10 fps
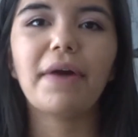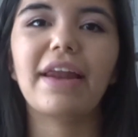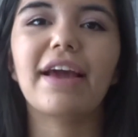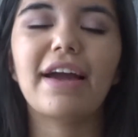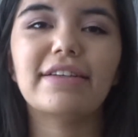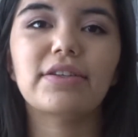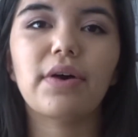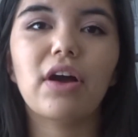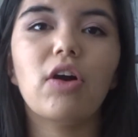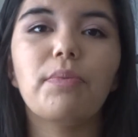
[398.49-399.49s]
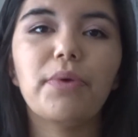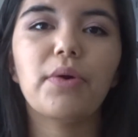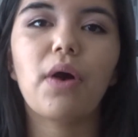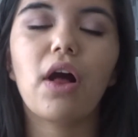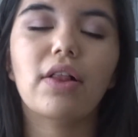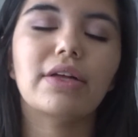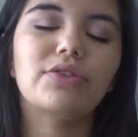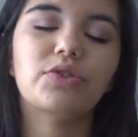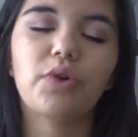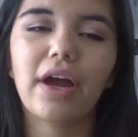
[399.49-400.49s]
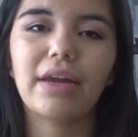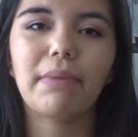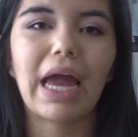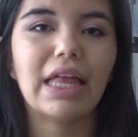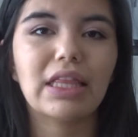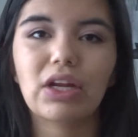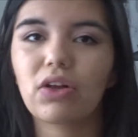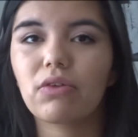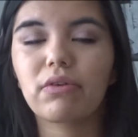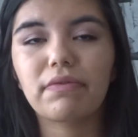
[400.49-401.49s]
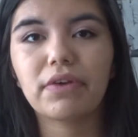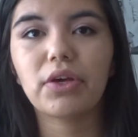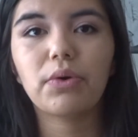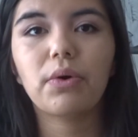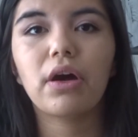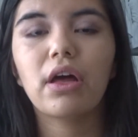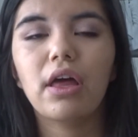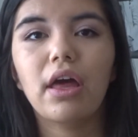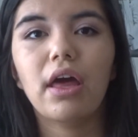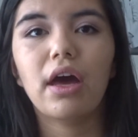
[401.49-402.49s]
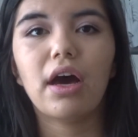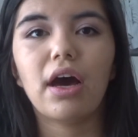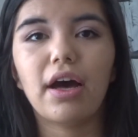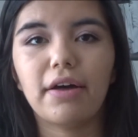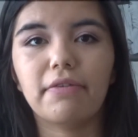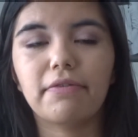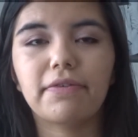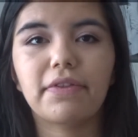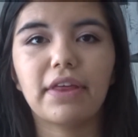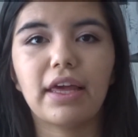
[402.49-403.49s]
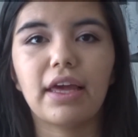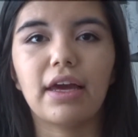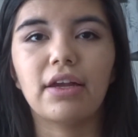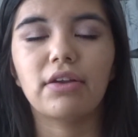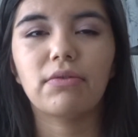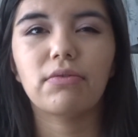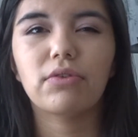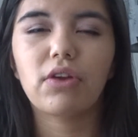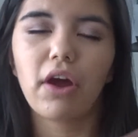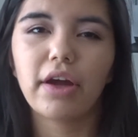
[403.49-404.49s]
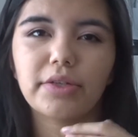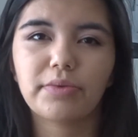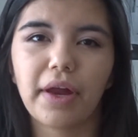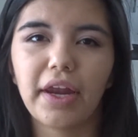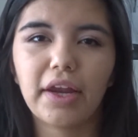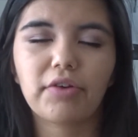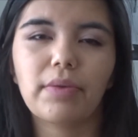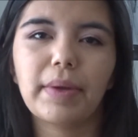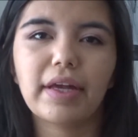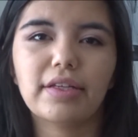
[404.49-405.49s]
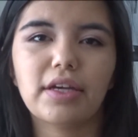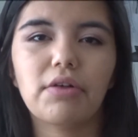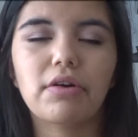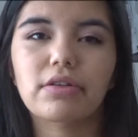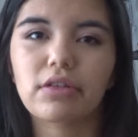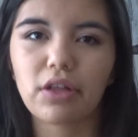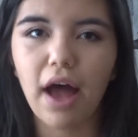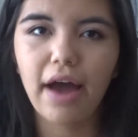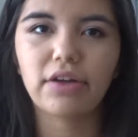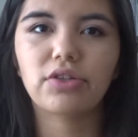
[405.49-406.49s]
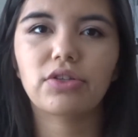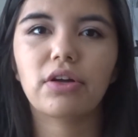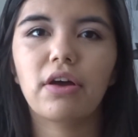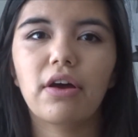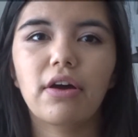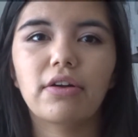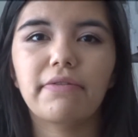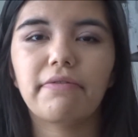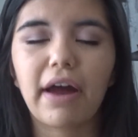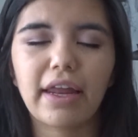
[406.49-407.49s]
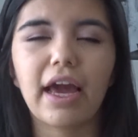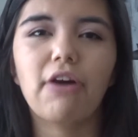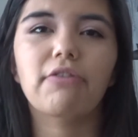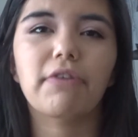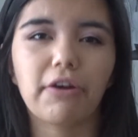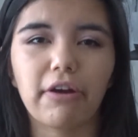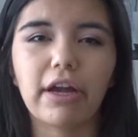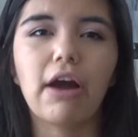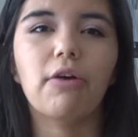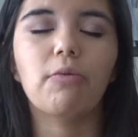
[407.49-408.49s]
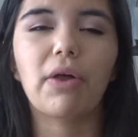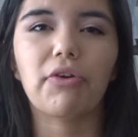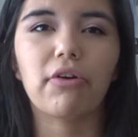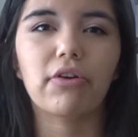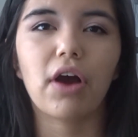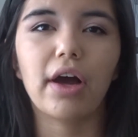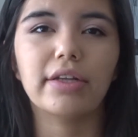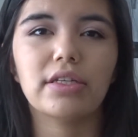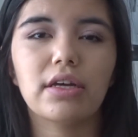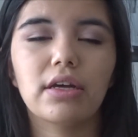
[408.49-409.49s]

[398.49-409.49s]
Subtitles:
Alrighty guys, so I hope you all enjoyed my little review of the NARS Radiant Creamy Concealer slash finding out and figuring out whether or not